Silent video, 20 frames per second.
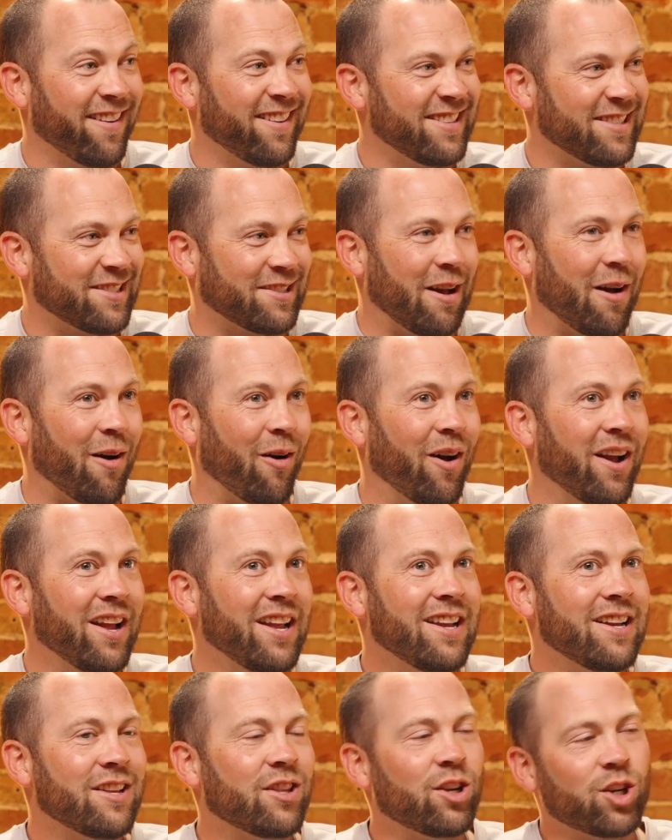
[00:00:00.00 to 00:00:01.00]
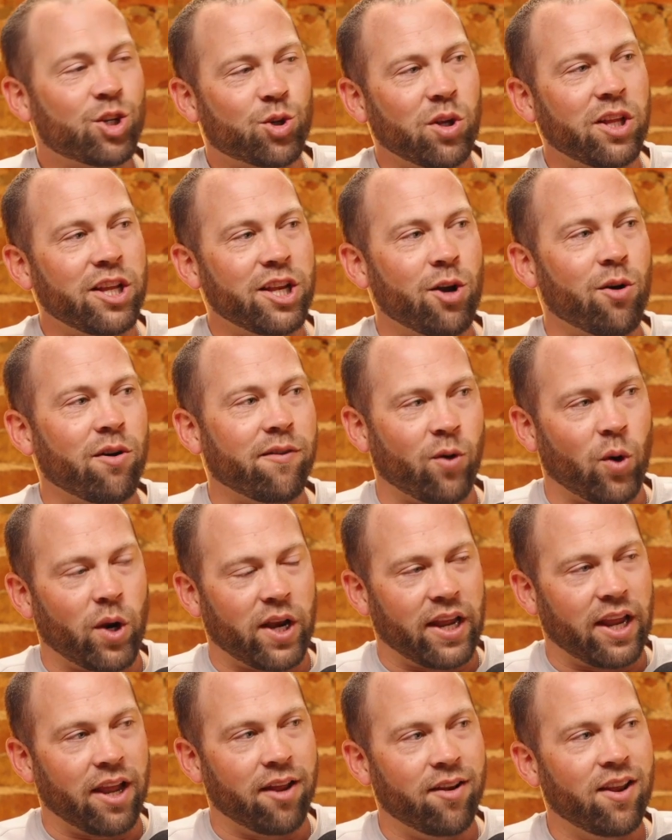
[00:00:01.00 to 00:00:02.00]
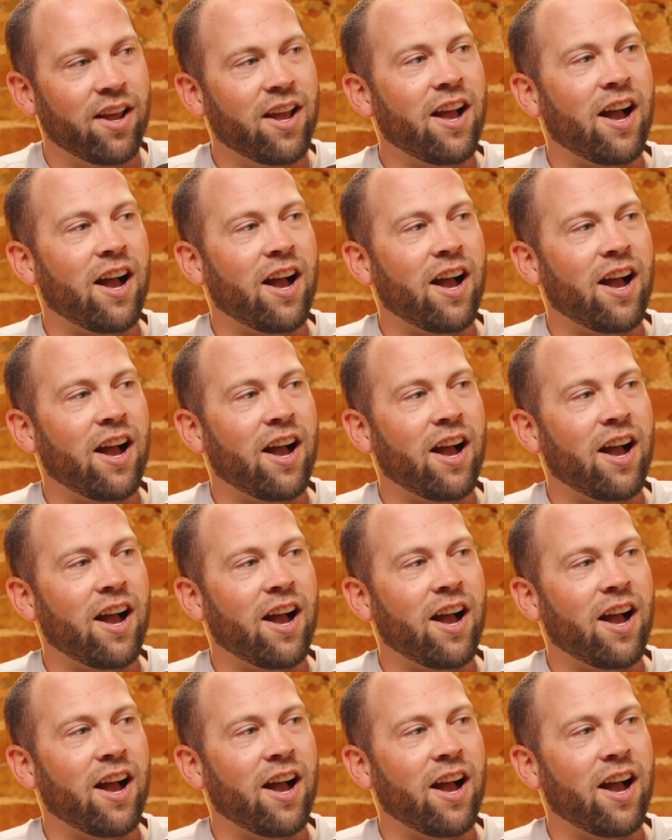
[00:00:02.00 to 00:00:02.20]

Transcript: So there's really no avoiding it.